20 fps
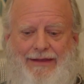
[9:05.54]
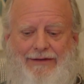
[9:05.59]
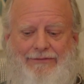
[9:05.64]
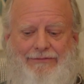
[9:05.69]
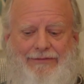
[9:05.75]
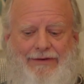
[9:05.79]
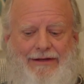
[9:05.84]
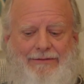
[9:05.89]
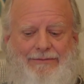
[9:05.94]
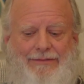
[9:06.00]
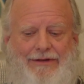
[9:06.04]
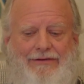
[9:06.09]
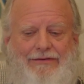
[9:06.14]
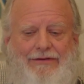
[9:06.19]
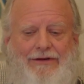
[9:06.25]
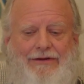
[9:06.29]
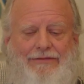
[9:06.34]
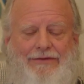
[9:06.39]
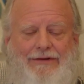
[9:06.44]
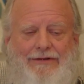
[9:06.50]
I find
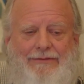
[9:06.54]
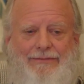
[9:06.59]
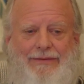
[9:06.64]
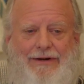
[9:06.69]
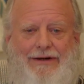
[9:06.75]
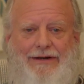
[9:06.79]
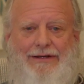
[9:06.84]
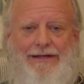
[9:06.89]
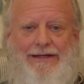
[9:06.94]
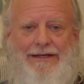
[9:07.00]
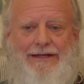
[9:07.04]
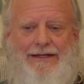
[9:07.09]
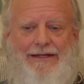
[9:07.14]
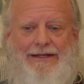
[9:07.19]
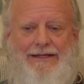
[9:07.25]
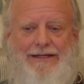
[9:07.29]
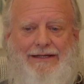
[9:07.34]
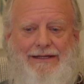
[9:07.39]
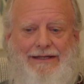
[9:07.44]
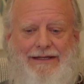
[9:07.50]
myself in a body,
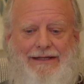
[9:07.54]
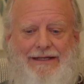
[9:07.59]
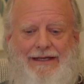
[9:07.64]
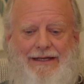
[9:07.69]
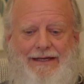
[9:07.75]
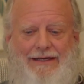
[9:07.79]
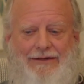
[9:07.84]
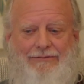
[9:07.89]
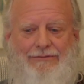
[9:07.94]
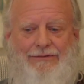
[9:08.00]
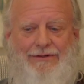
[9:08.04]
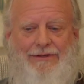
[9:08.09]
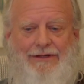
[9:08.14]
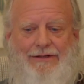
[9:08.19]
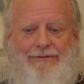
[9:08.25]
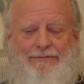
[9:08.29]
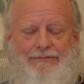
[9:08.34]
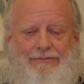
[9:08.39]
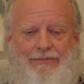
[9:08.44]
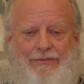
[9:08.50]
and when
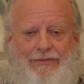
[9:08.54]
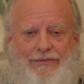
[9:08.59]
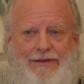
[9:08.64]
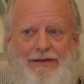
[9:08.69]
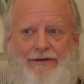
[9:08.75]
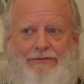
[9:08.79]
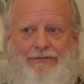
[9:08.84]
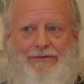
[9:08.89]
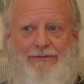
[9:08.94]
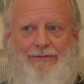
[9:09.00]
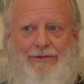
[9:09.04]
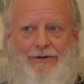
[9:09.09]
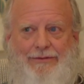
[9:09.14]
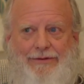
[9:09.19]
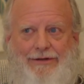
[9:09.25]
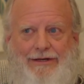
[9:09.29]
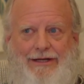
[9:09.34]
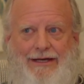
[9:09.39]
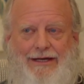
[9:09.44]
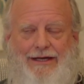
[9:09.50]
I think for a
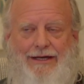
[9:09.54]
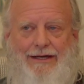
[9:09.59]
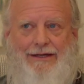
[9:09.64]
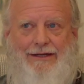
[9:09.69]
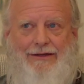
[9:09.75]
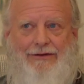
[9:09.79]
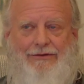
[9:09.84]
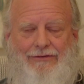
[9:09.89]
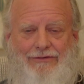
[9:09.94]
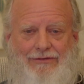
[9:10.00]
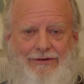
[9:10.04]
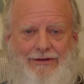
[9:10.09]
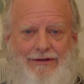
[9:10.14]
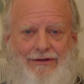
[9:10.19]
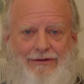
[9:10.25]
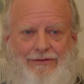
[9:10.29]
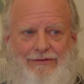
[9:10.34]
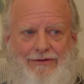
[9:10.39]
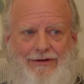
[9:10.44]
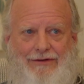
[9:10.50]
moment, I
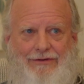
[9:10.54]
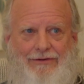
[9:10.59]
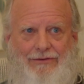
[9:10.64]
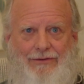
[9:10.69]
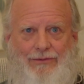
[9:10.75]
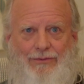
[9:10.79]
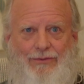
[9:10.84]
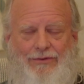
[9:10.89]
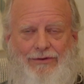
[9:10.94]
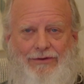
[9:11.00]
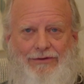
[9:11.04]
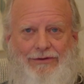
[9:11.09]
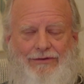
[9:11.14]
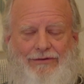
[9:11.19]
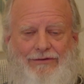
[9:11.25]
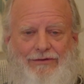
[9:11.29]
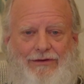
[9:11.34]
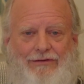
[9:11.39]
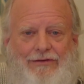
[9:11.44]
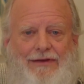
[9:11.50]
exist, and there's a world
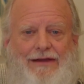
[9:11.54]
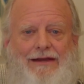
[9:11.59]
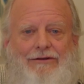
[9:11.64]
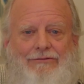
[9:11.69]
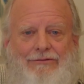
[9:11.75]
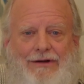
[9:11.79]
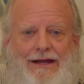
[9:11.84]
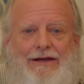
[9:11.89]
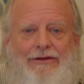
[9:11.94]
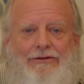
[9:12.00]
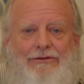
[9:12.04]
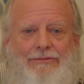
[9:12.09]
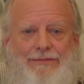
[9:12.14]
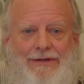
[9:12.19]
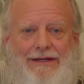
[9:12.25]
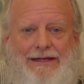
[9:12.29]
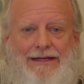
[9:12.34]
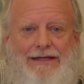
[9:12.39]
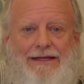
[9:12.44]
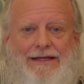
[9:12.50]
existing around
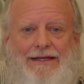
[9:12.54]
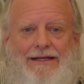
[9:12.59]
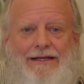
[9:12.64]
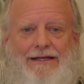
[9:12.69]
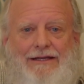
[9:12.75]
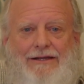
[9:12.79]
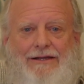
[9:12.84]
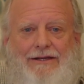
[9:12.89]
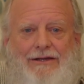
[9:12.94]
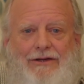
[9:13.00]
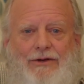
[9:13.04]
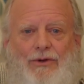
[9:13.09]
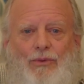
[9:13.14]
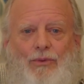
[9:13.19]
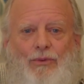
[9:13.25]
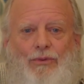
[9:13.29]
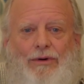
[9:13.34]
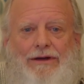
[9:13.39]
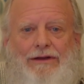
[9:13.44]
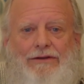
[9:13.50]
me.
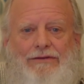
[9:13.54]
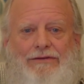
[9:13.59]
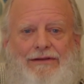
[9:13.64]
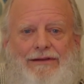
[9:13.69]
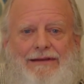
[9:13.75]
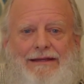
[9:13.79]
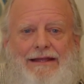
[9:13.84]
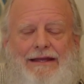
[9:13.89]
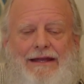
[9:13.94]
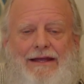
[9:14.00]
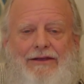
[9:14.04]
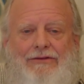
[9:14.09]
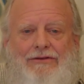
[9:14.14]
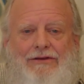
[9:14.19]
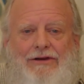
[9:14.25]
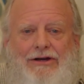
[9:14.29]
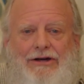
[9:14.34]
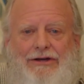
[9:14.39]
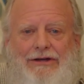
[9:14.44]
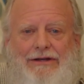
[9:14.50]
What is it that has
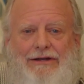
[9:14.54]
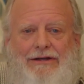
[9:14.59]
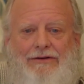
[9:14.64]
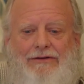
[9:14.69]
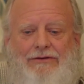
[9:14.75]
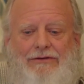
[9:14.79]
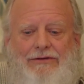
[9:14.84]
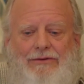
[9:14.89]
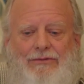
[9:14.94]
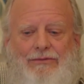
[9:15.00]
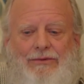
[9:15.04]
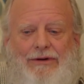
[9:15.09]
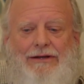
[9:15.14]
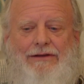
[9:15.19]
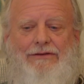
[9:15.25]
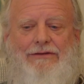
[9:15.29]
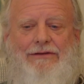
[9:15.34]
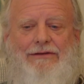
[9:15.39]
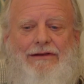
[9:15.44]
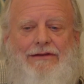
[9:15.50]
gone into, what
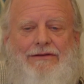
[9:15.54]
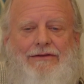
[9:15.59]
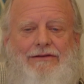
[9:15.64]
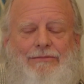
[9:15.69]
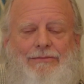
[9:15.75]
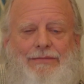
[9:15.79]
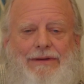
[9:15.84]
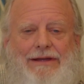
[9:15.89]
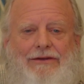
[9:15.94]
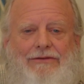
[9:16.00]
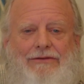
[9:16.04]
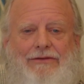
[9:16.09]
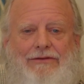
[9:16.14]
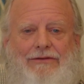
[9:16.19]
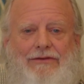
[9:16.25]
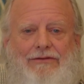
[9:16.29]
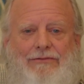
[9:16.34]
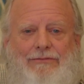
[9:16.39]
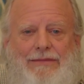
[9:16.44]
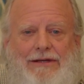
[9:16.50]
is it that's the
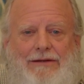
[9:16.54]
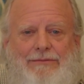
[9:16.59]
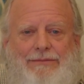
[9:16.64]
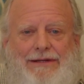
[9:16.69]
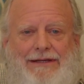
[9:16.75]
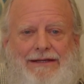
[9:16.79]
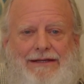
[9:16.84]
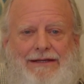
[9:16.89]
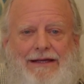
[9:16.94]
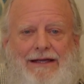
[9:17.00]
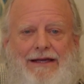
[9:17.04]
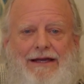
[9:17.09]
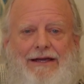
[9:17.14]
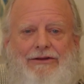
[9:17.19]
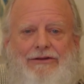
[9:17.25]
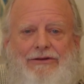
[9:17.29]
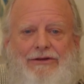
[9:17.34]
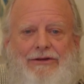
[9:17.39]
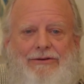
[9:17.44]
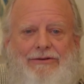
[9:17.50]
basis of me being a
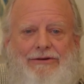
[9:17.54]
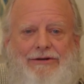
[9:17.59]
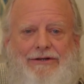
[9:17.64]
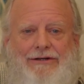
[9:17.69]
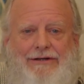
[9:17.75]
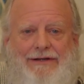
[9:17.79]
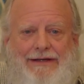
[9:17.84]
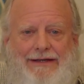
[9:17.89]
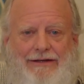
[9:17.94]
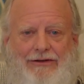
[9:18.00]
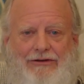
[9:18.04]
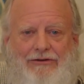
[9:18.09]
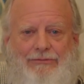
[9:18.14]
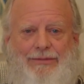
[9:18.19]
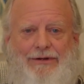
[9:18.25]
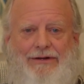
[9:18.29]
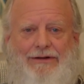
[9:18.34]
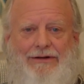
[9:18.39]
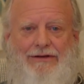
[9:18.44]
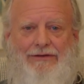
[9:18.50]
knower, an
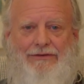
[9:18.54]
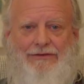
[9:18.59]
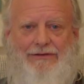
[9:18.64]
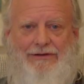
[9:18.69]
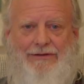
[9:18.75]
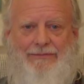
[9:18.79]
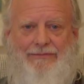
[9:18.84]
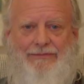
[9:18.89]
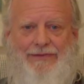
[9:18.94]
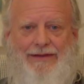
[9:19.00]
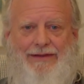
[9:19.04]
experiencer?